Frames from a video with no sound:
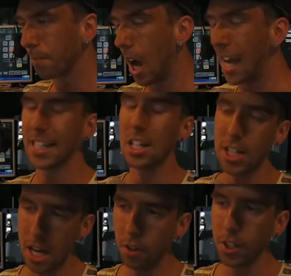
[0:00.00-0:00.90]
I can
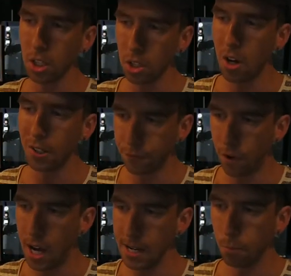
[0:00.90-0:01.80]
tell that you're not
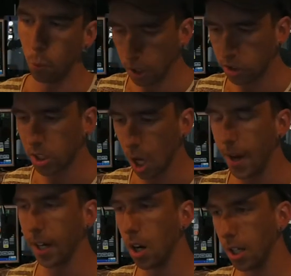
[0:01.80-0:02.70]
fine. What's
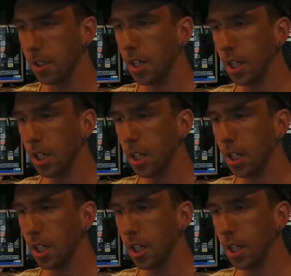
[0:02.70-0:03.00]
going on?